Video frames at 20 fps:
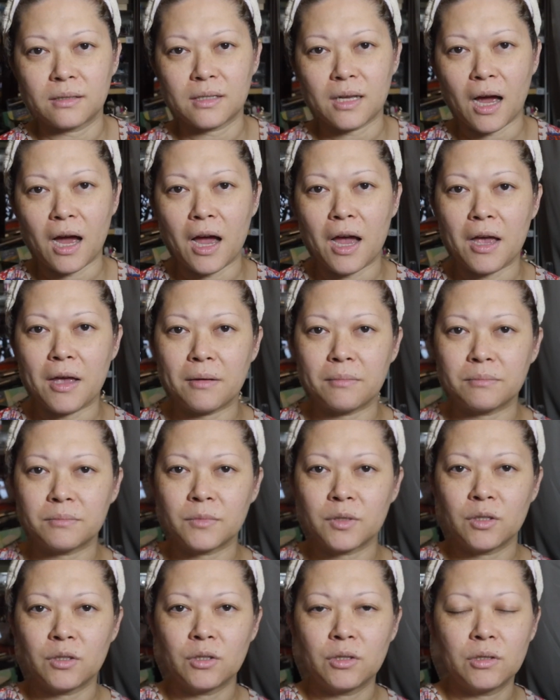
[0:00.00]
time
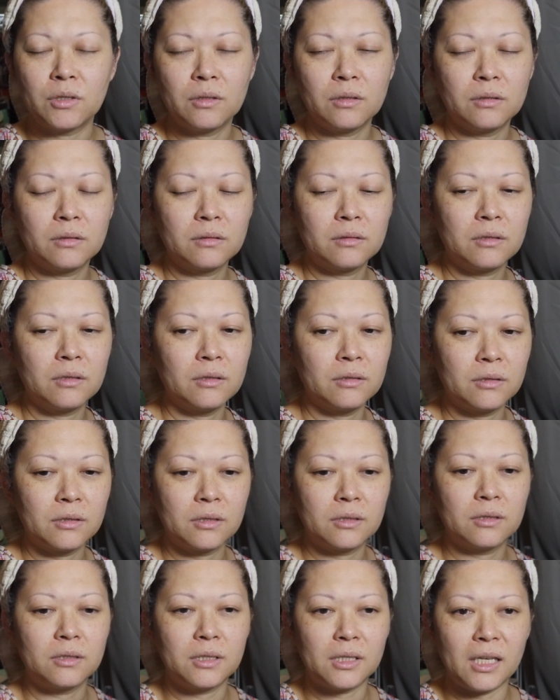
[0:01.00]
to
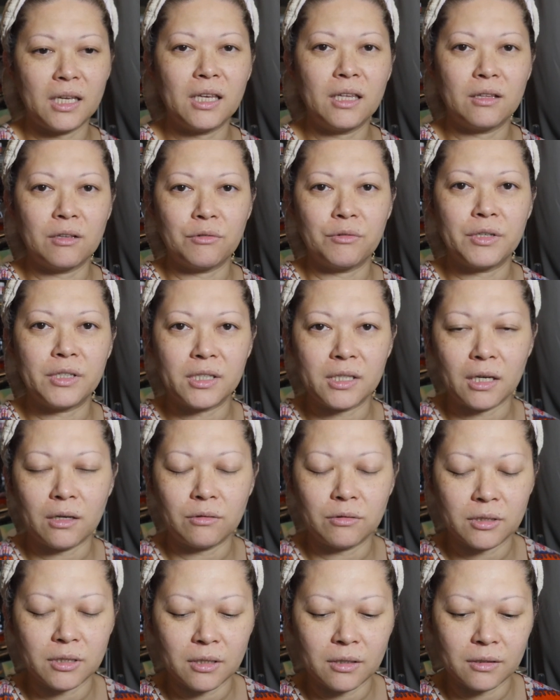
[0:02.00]
see the
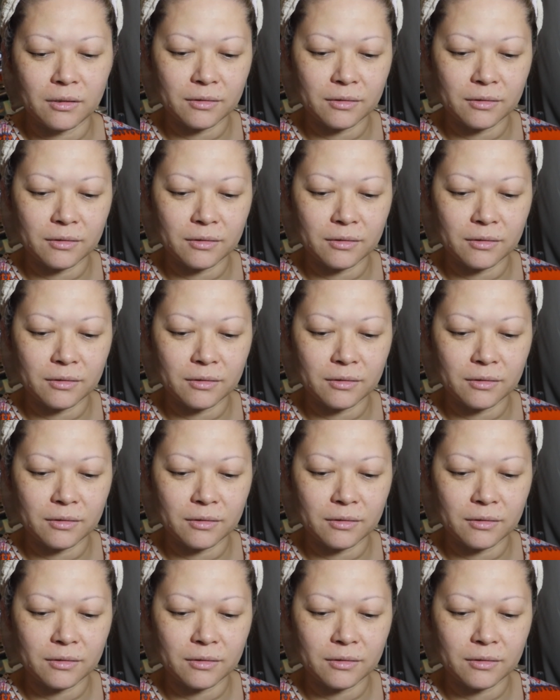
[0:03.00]
result.